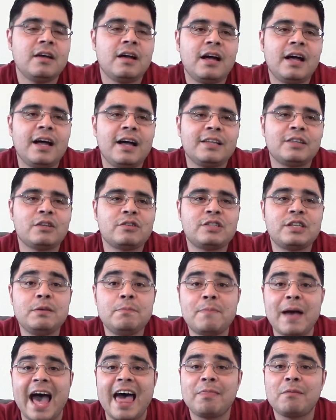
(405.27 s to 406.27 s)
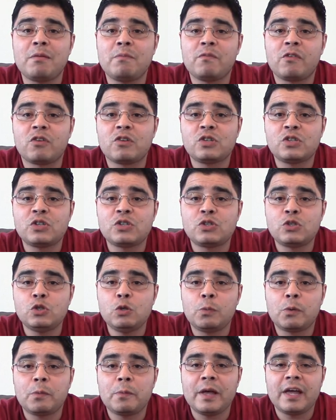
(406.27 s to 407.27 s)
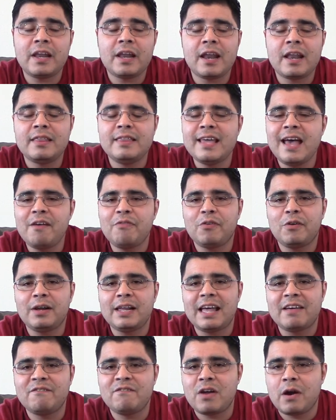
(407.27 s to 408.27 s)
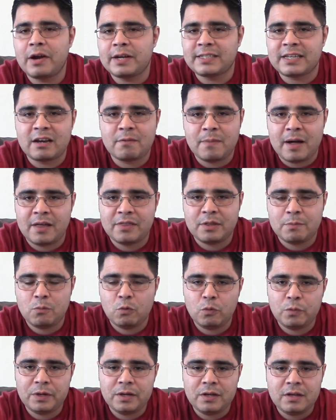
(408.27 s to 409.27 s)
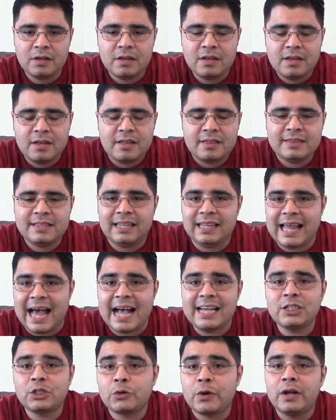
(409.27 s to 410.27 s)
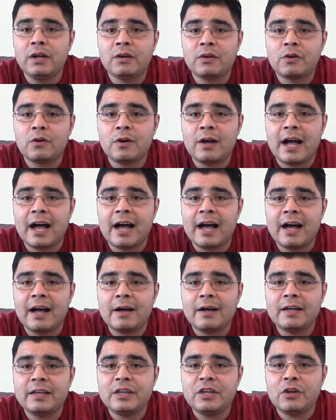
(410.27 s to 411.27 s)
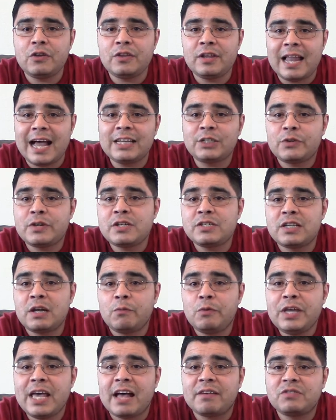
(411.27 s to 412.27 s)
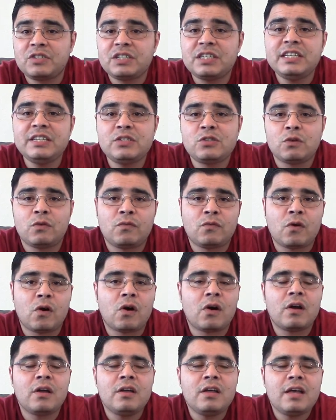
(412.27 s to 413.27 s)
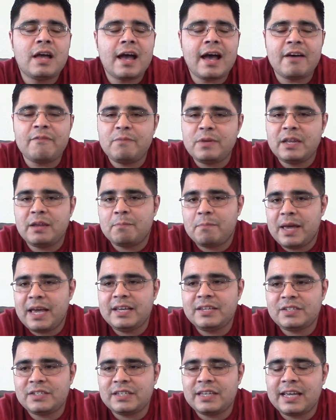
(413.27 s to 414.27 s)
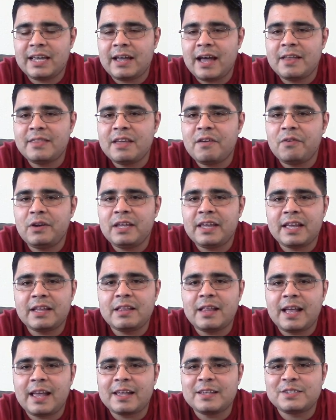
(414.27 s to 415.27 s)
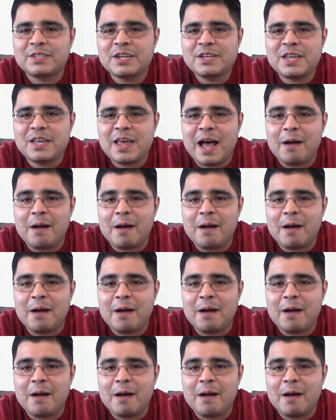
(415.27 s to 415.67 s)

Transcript: uh, to see Batman versus Superman, and definitely I'm very excited about the movie. The last trailer, uh, you know, the last trailers that we have seen so far have been amazing. I definitely can, can say that